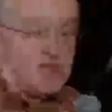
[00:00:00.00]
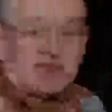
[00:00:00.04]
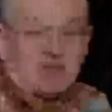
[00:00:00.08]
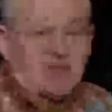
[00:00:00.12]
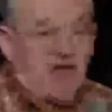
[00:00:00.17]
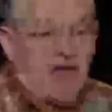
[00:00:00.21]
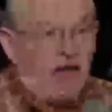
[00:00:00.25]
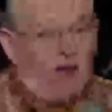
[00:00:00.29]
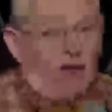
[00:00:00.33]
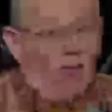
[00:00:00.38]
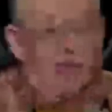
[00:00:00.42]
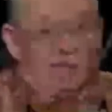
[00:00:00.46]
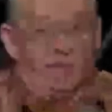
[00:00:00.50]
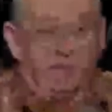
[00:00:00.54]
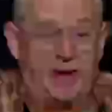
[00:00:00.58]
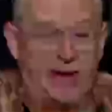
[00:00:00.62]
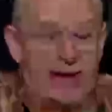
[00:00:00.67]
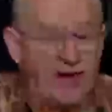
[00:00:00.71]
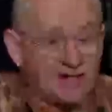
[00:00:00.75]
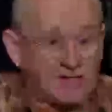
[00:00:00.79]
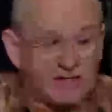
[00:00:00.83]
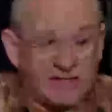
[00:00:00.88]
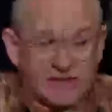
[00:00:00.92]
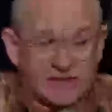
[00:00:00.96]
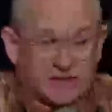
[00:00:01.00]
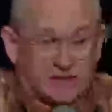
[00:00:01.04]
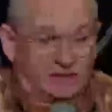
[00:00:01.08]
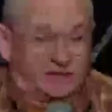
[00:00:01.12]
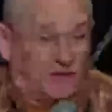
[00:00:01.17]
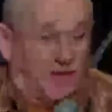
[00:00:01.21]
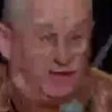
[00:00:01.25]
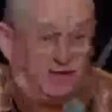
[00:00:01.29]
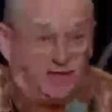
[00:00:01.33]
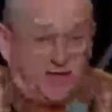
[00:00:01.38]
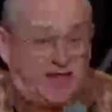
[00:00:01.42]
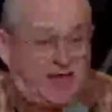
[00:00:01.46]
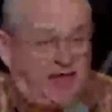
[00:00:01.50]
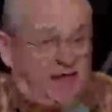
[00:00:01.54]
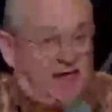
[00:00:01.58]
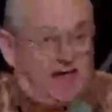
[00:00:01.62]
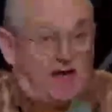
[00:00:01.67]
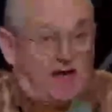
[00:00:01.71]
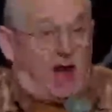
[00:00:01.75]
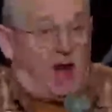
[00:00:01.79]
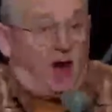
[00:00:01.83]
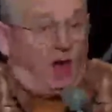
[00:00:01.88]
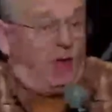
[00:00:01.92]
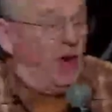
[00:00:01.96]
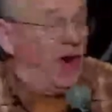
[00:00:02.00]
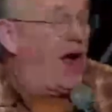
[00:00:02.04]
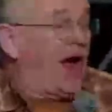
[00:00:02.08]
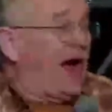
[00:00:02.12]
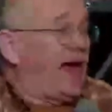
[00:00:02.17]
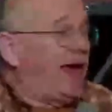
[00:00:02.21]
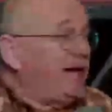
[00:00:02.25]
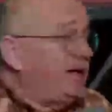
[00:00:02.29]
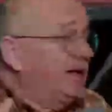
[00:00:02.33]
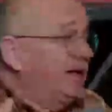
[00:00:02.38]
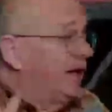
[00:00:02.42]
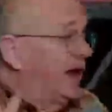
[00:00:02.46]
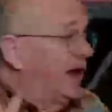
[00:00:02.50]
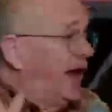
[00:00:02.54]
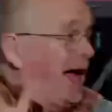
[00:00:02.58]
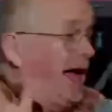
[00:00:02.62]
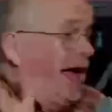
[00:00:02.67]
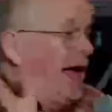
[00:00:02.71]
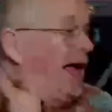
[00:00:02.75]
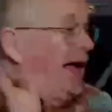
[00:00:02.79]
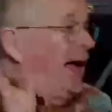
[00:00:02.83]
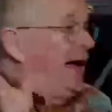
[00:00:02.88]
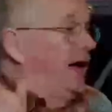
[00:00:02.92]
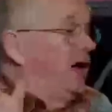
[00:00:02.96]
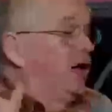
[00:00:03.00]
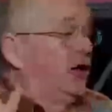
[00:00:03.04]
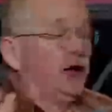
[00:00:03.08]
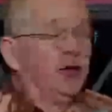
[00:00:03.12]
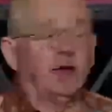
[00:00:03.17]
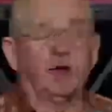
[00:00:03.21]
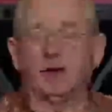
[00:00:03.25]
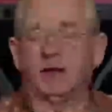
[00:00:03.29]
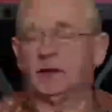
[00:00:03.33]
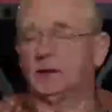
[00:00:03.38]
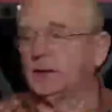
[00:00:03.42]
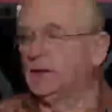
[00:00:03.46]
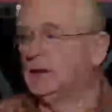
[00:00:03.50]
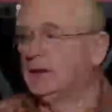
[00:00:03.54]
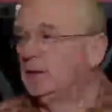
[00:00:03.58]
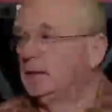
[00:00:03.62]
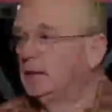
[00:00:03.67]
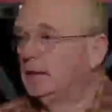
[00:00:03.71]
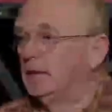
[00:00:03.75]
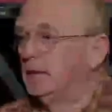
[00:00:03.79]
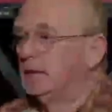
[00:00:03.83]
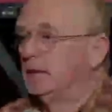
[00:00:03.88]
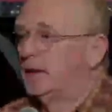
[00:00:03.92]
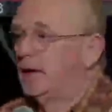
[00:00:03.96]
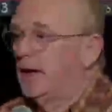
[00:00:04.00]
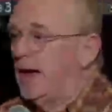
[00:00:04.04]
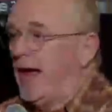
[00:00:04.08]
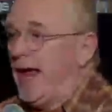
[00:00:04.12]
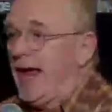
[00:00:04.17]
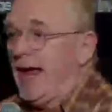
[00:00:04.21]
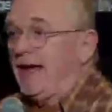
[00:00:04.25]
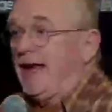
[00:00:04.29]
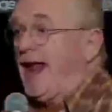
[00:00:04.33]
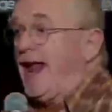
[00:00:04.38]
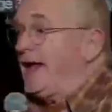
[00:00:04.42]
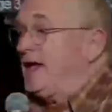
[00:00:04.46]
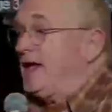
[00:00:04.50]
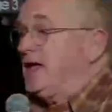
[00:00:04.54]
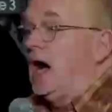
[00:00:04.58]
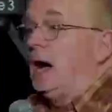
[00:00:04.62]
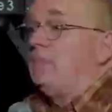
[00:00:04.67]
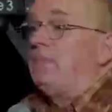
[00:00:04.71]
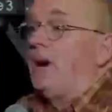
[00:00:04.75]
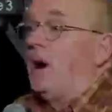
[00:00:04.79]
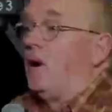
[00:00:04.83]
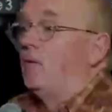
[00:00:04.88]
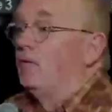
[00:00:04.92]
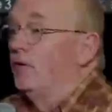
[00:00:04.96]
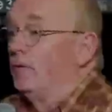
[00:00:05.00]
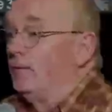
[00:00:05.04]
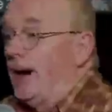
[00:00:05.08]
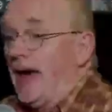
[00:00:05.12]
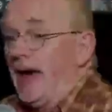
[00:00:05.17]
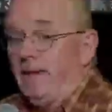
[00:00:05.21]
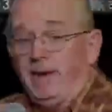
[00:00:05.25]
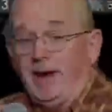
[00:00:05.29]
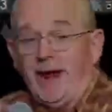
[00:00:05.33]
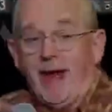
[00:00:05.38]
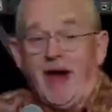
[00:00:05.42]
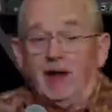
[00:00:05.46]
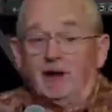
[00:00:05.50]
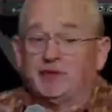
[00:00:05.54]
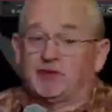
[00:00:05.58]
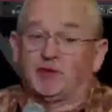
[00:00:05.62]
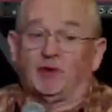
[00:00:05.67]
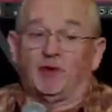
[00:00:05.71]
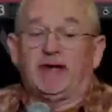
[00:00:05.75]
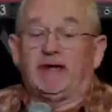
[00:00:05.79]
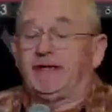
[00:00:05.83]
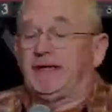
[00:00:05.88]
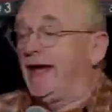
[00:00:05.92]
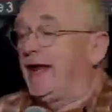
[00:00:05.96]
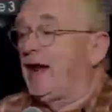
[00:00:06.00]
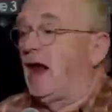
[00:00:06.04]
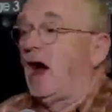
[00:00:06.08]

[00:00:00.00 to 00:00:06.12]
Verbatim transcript: is not on the basis of, of getting it all right. Hallelujah. Hand that cup over, baby. I'll drink that